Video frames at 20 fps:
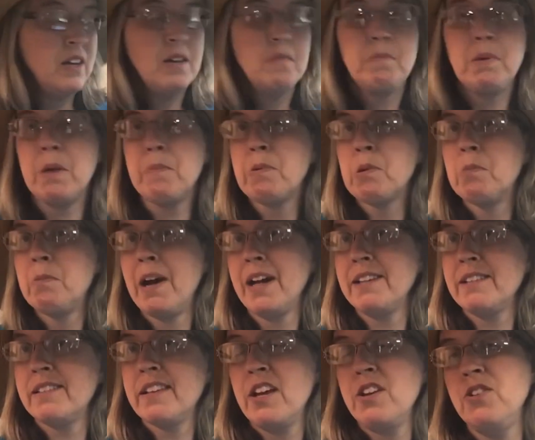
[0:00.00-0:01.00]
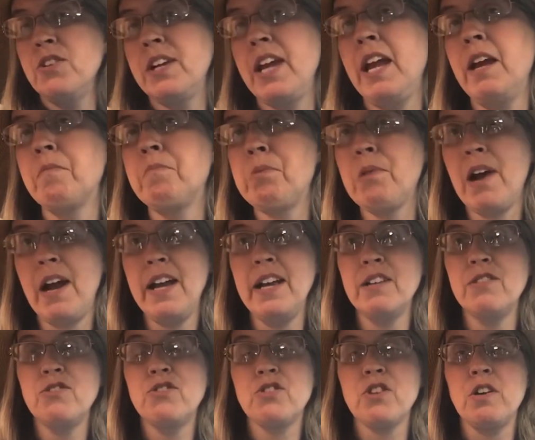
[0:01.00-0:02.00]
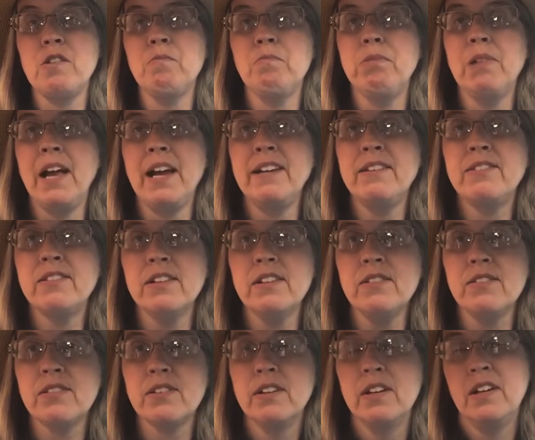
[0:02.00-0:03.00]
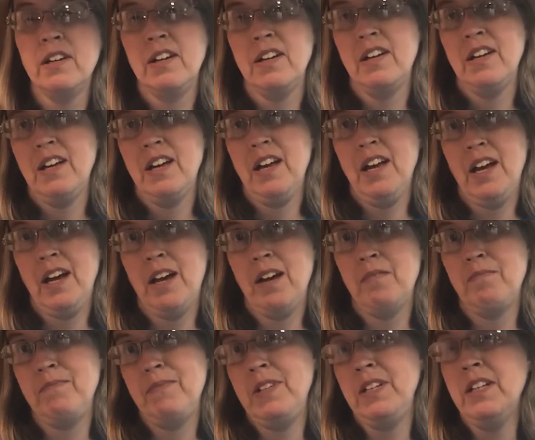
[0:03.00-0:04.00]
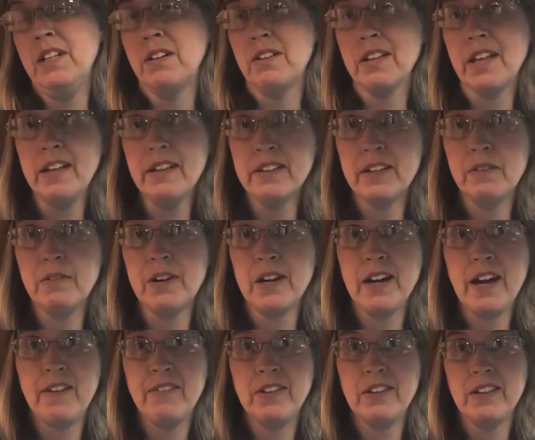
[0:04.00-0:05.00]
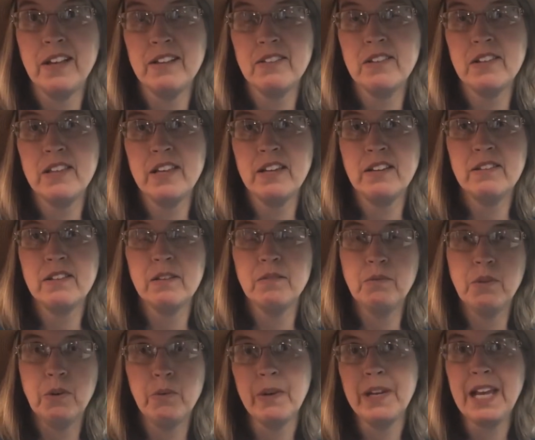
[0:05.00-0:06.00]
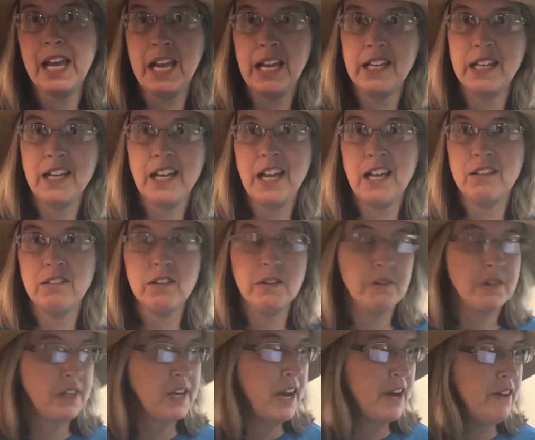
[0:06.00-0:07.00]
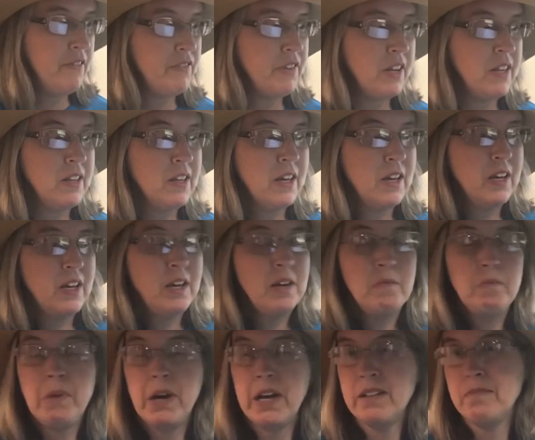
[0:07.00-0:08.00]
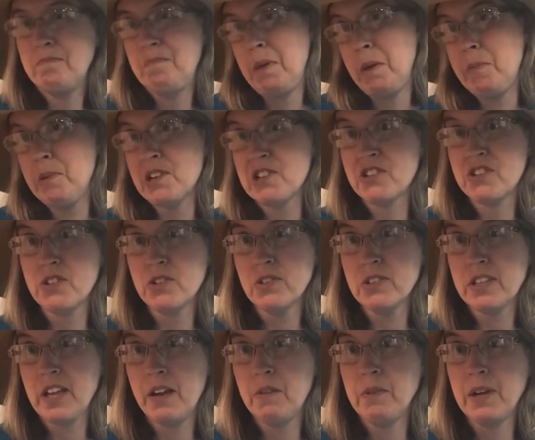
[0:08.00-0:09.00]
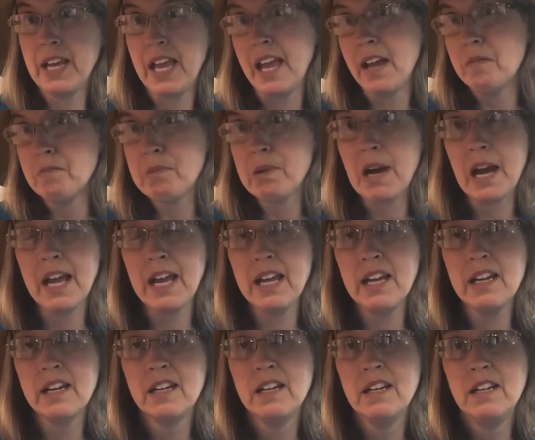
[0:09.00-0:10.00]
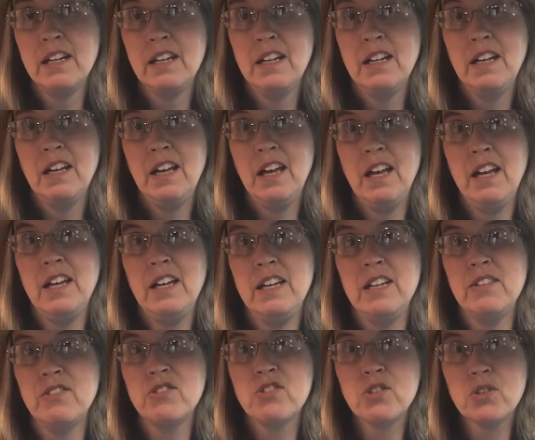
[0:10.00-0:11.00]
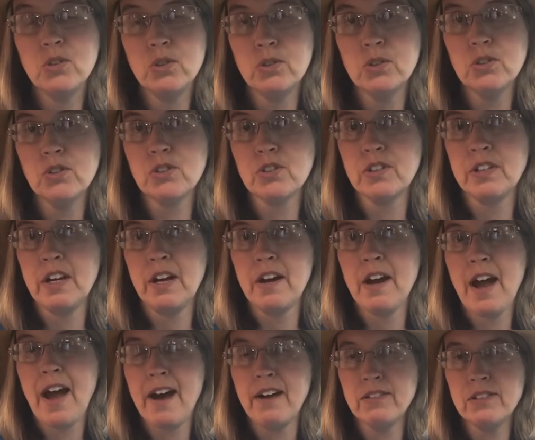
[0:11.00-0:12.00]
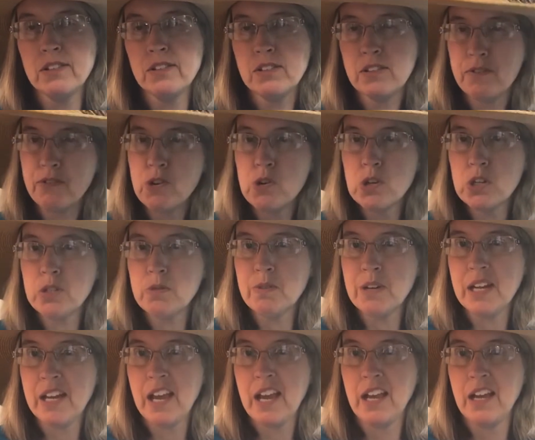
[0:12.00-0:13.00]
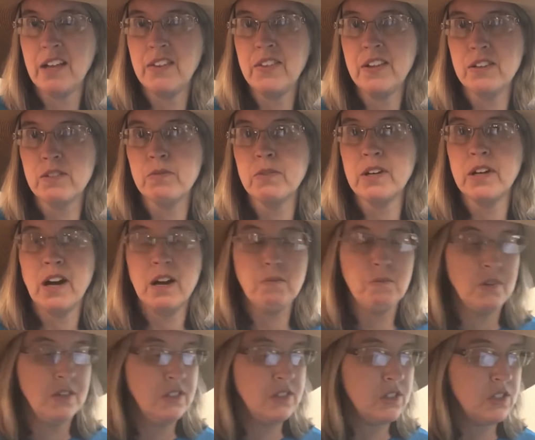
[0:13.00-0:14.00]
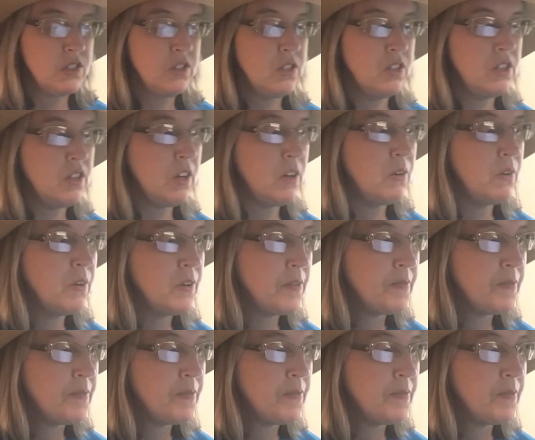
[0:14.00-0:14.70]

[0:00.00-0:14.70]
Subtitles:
People might say you can't pray in certain places. You know, lately we're having lots of things that what we can and can't do with COVID, but people are still saying we can't pray in schools or in our houses. Of course we can. That's what God wants us to do.